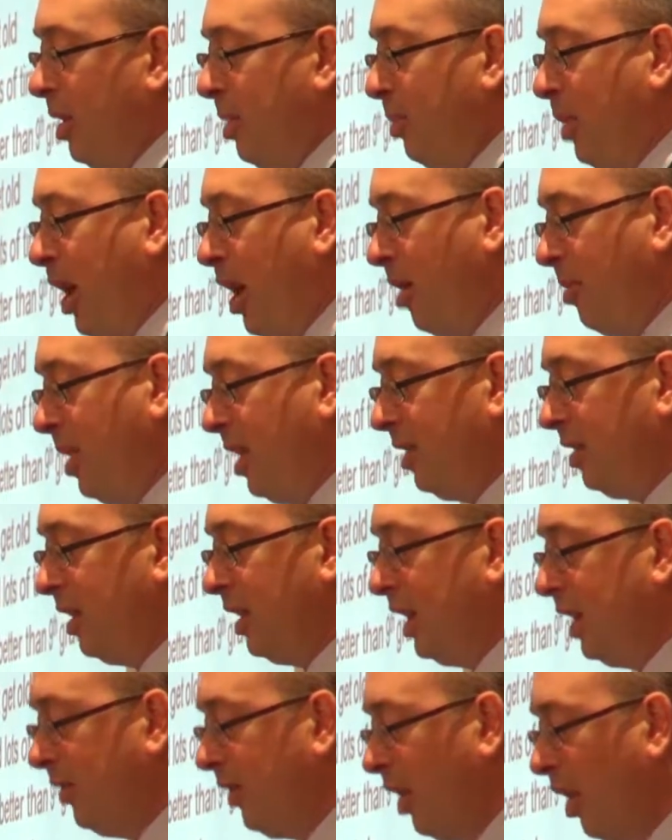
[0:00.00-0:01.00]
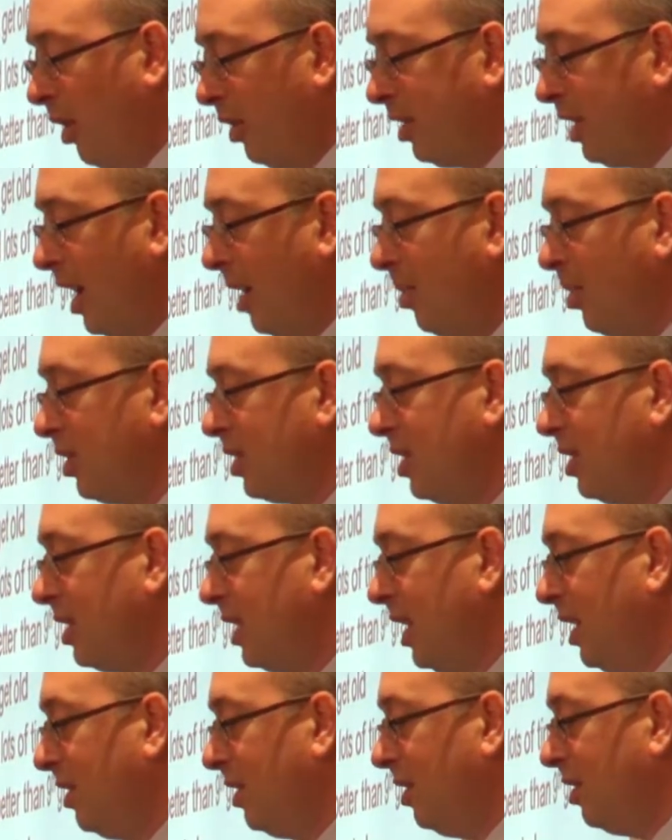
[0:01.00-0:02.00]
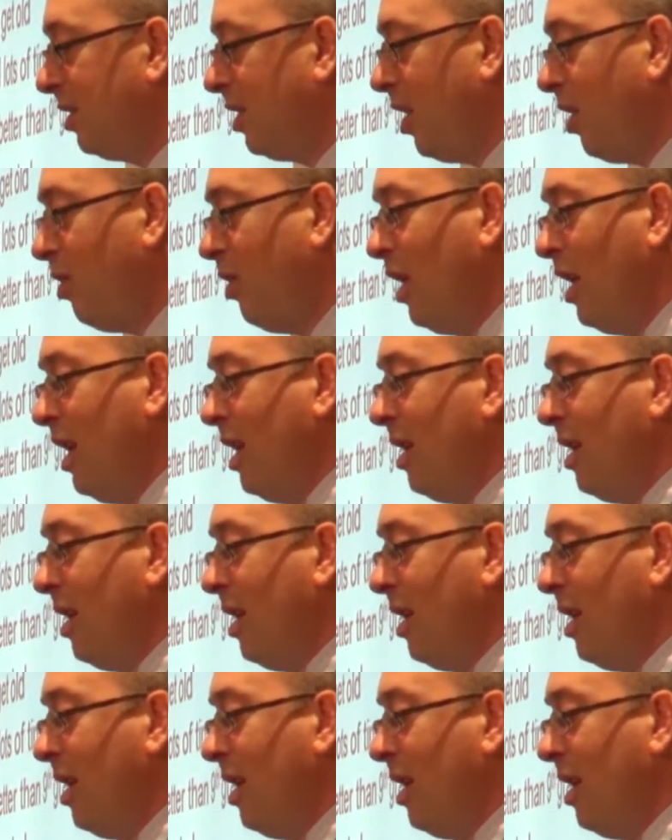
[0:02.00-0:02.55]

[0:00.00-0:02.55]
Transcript: impairments and even Alzheimer's disease. And so